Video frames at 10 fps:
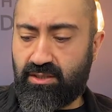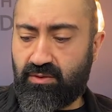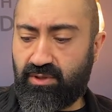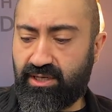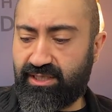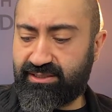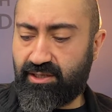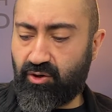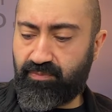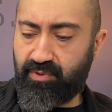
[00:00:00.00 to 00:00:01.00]
Well guys, I
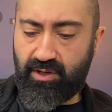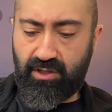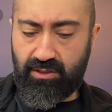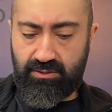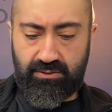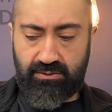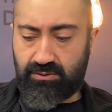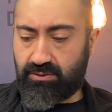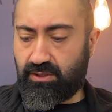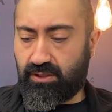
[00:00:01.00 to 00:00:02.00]
hope
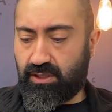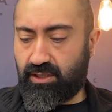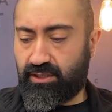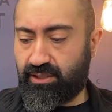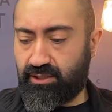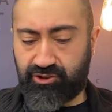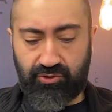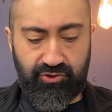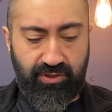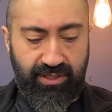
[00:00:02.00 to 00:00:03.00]
I
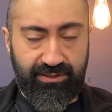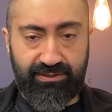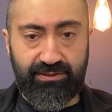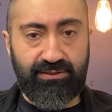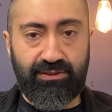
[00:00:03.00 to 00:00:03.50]
showed you guys